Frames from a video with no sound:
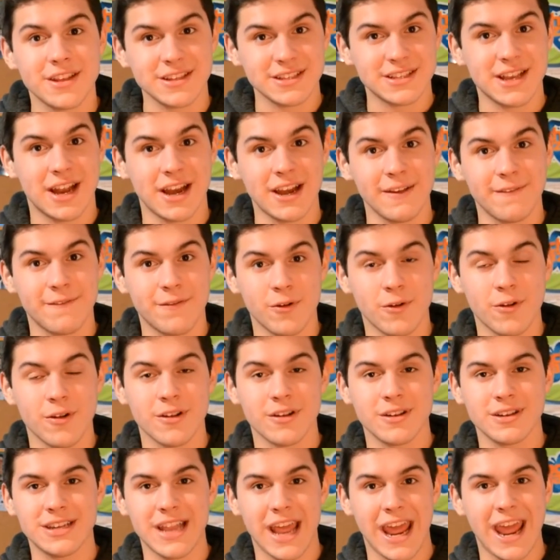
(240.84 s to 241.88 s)
for this
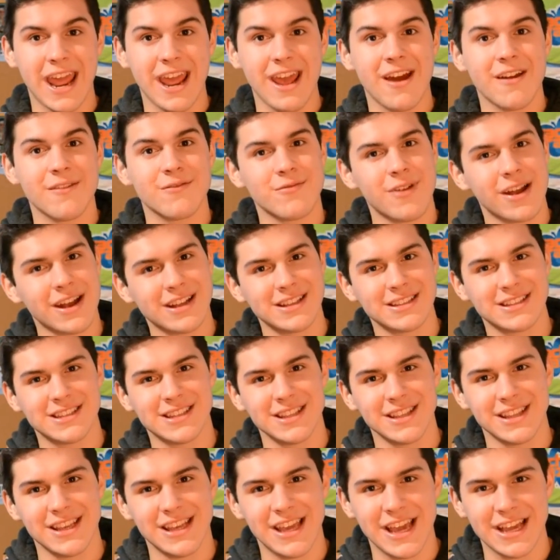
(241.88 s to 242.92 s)
94 Day of
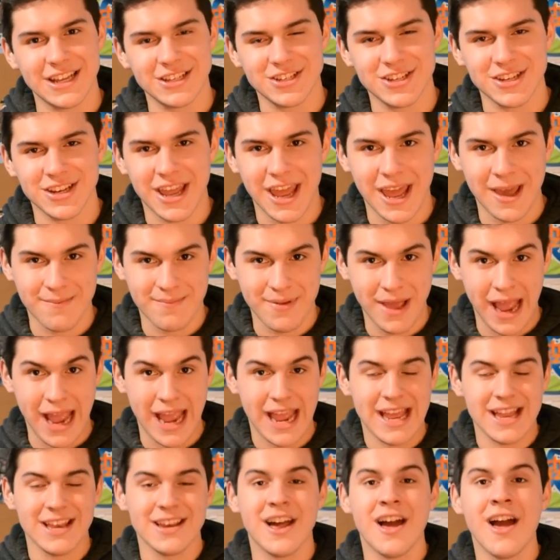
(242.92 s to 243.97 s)
Reconciliation
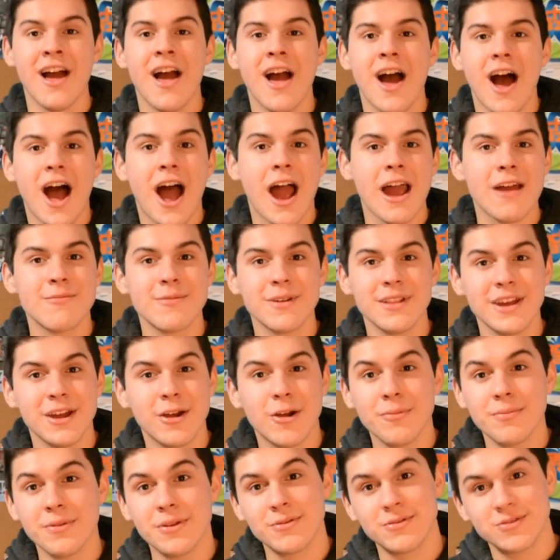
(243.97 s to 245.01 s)
campaign. I really
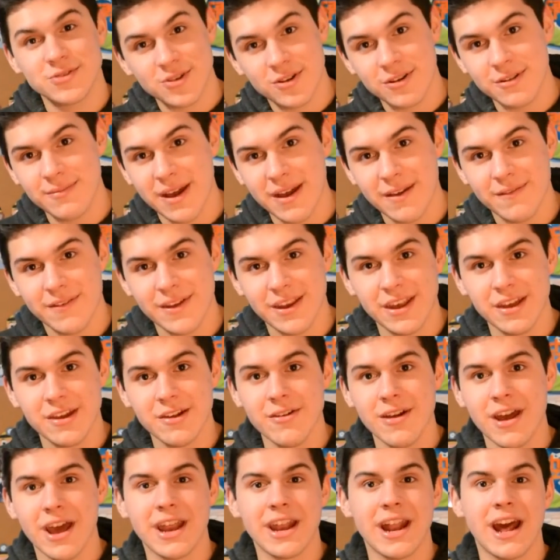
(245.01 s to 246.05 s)
hope you enjoyed my
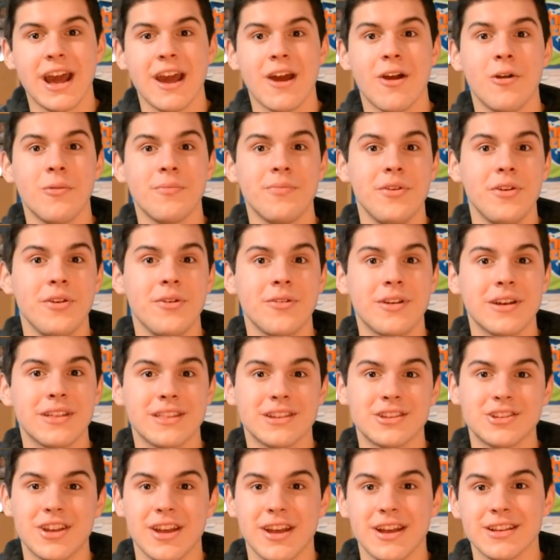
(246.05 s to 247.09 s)
video, and I hope you
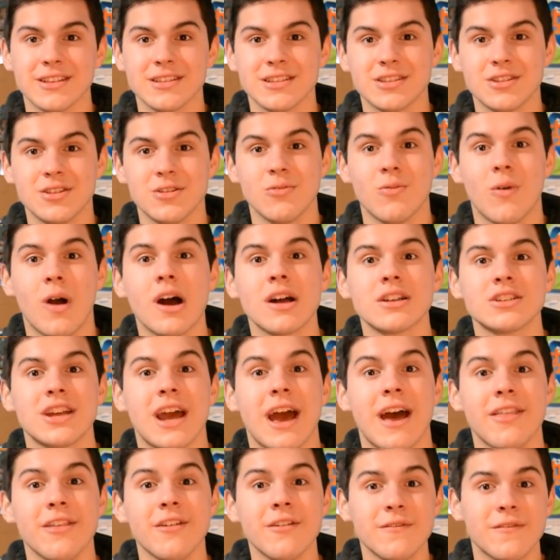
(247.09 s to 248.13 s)
get the chance to watch
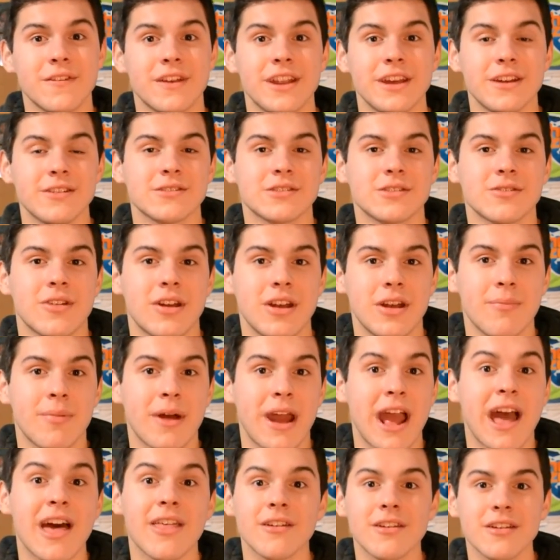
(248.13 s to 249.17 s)
other videos created
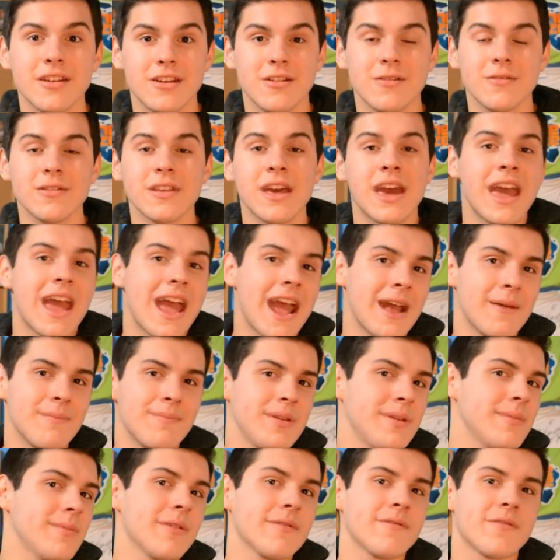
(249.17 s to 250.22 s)
by other youth and
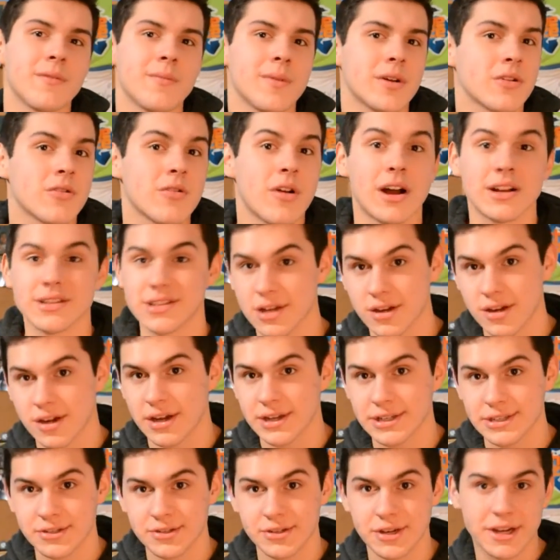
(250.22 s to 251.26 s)
people from across our
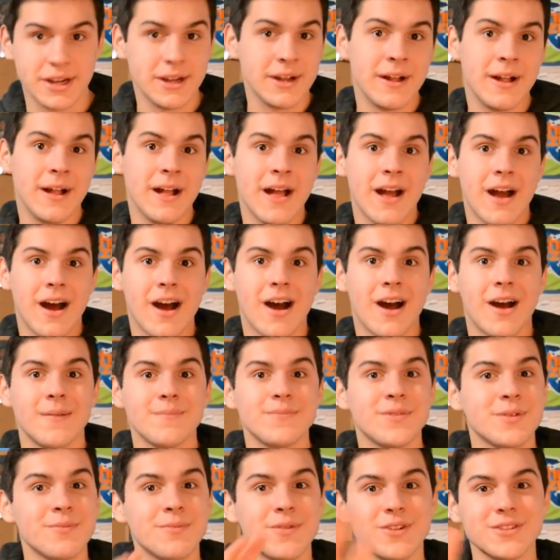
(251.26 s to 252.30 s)
country.
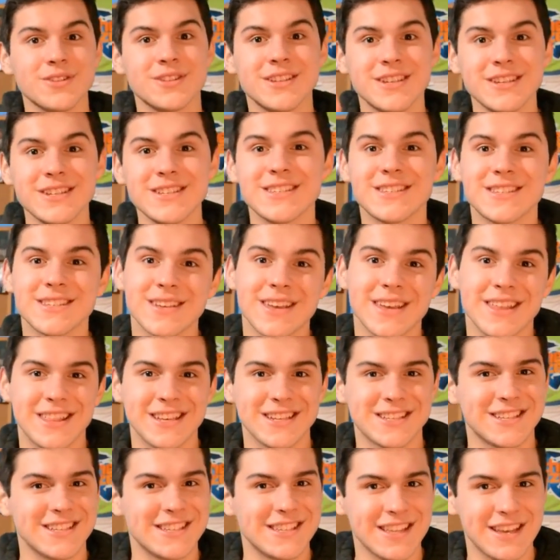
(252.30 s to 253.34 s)
This
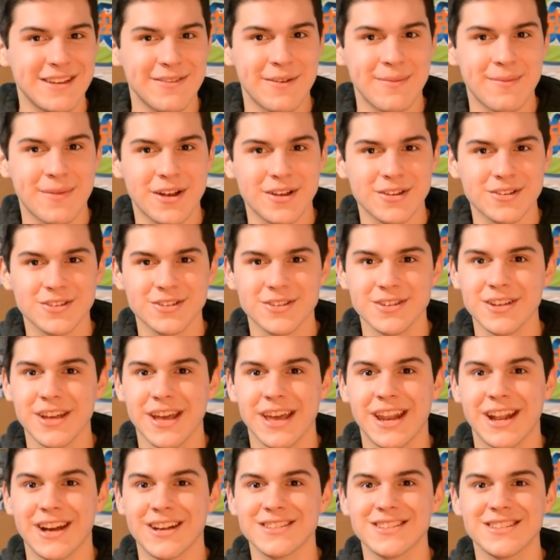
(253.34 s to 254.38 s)
is Levi Marshall,
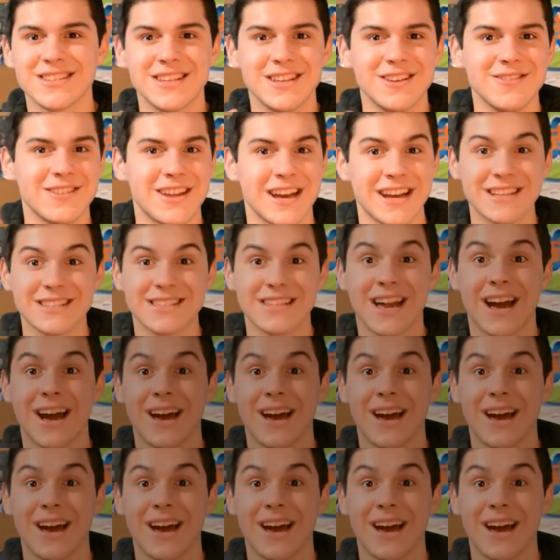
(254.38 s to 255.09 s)
and I'll see you next